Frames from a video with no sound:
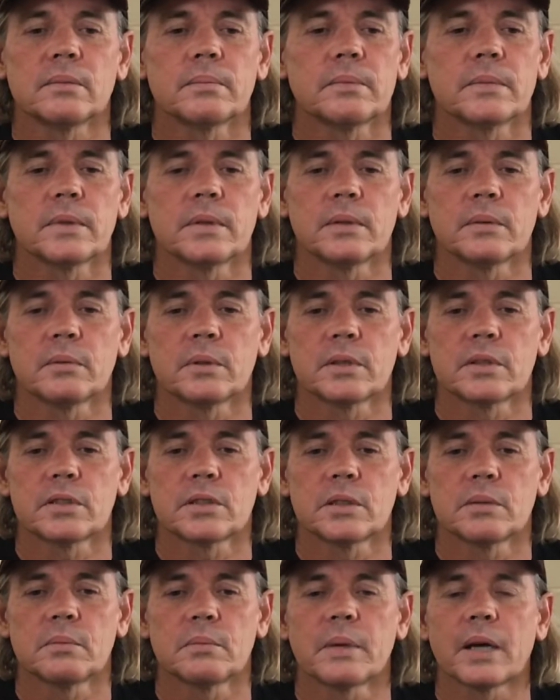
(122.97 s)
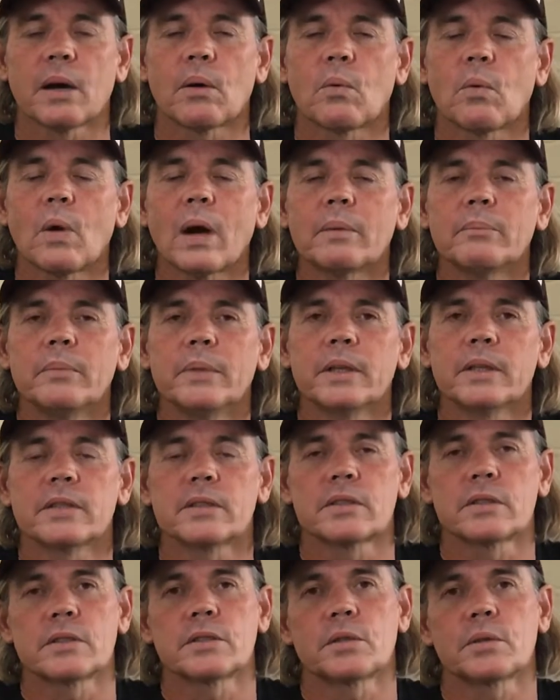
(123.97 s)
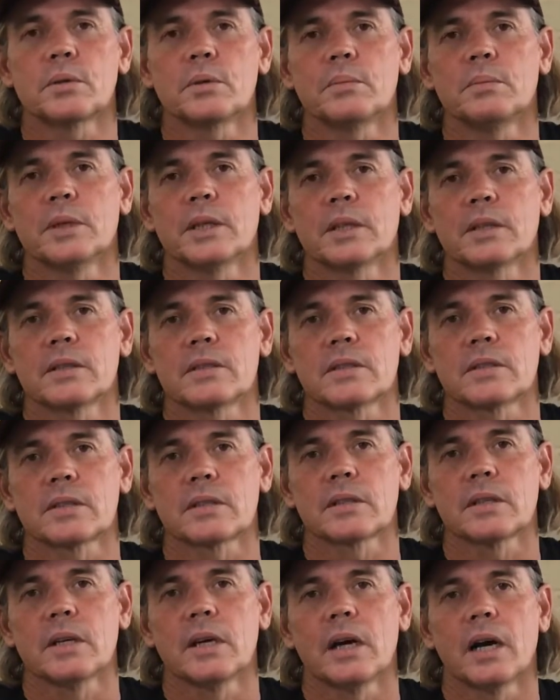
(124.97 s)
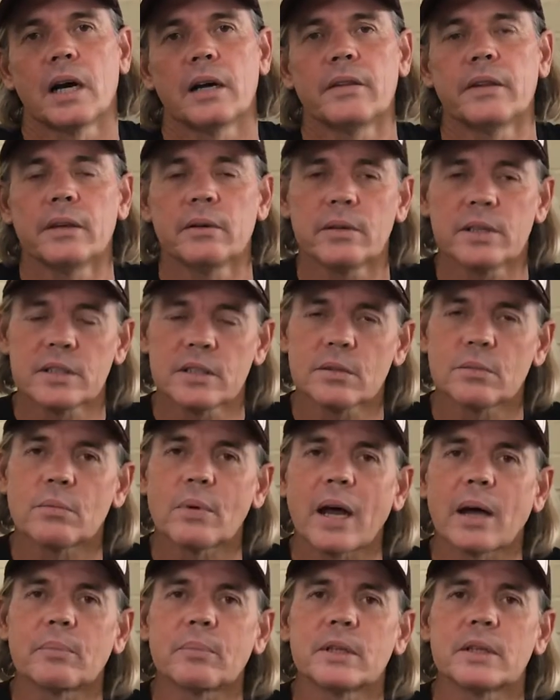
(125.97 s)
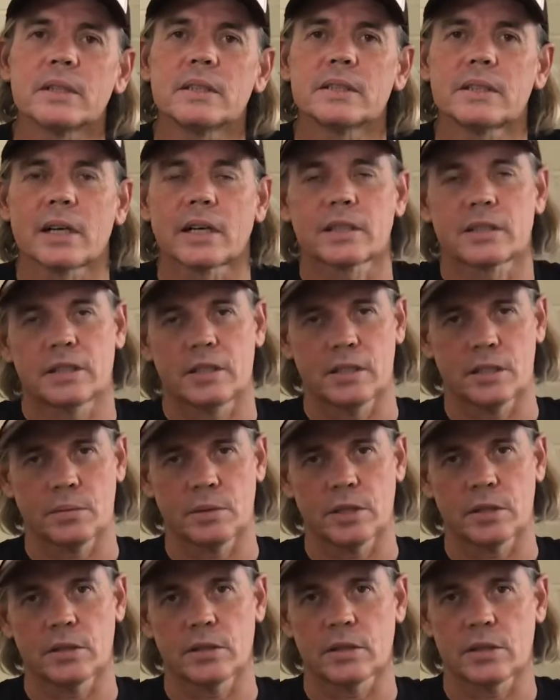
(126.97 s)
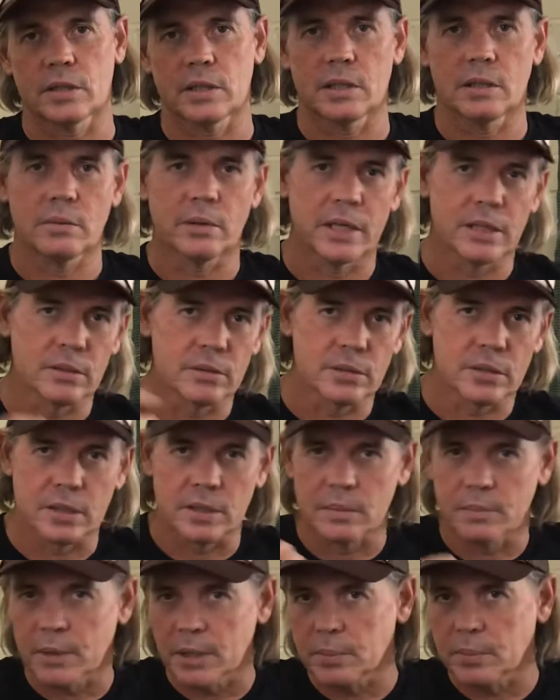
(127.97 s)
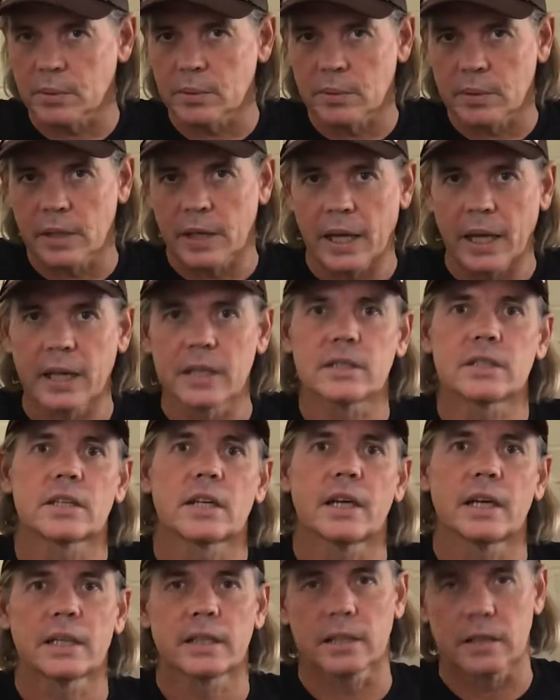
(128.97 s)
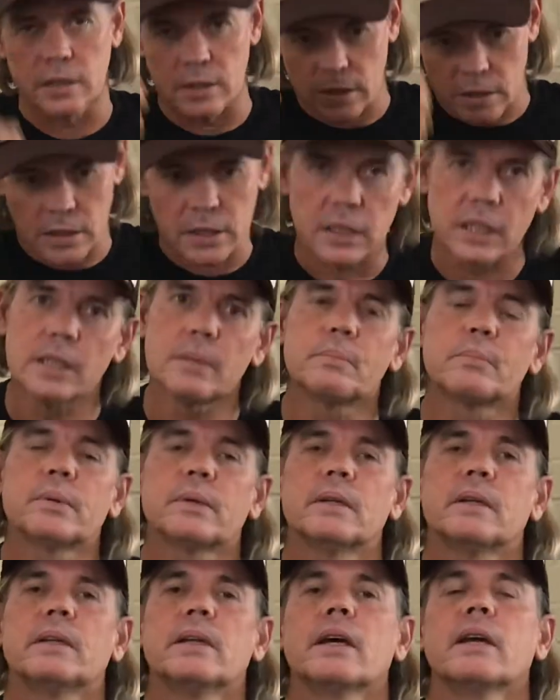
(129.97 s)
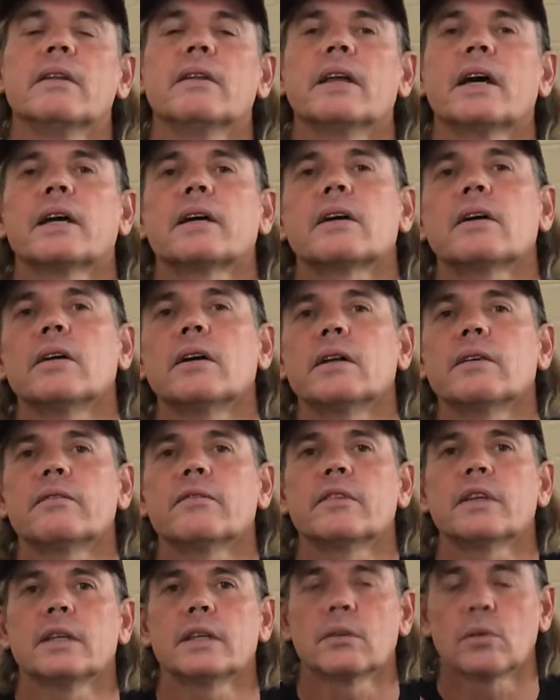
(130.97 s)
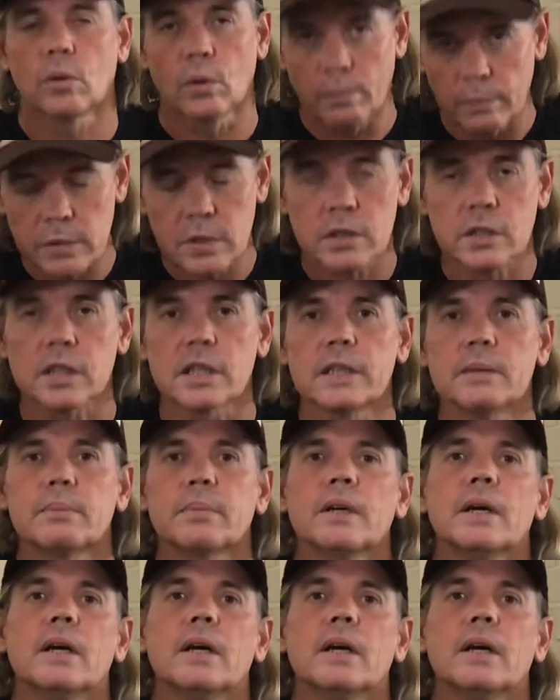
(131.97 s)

you would assume, about 1 minute to 2 minutes. There is the rapid inductions, which you see where you'll see people handshake and sleep and that kind of thing, or sleep.